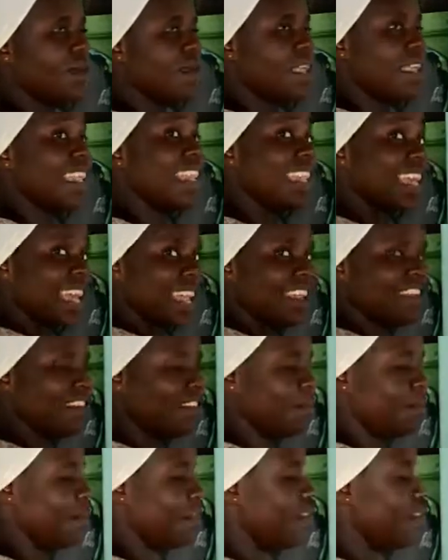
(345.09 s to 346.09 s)
indirect
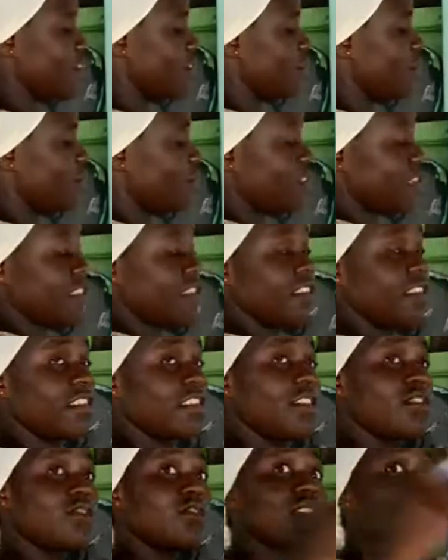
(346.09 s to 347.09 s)
speech. You change it
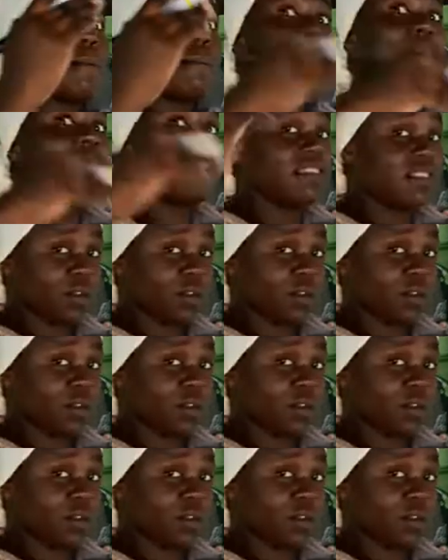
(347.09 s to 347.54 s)
into the past